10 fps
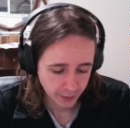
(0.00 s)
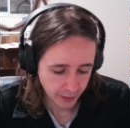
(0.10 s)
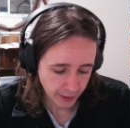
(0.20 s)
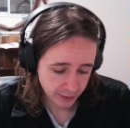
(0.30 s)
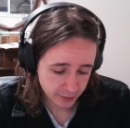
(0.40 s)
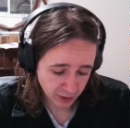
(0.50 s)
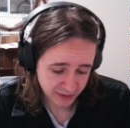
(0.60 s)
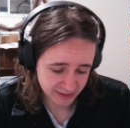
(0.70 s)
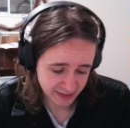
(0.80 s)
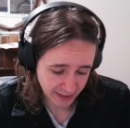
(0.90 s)
A
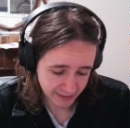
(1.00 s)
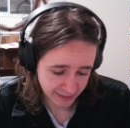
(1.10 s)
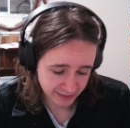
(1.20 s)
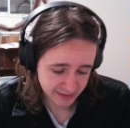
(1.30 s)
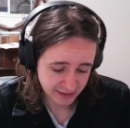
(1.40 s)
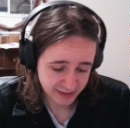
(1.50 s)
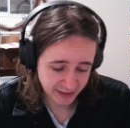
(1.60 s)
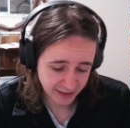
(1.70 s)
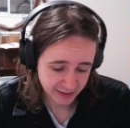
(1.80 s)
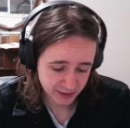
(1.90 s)
cul-de-sac is a
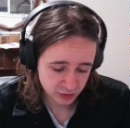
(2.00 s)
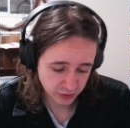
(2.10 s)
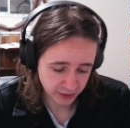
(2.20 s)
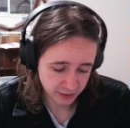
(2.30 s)
dead-end street.